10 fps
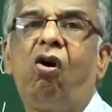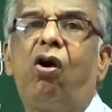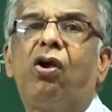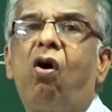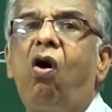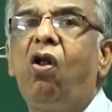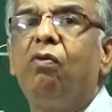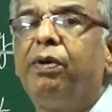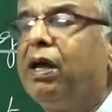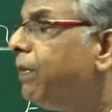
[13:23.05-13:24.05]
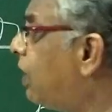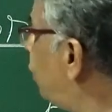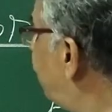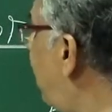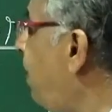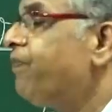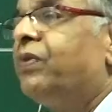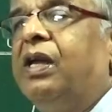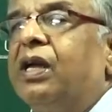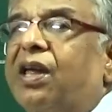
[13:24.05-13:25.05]
and all payments in the
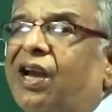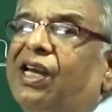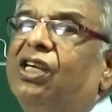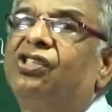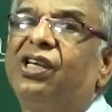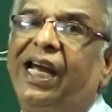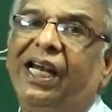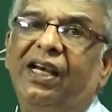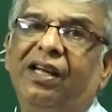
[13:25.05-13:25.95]
credit side.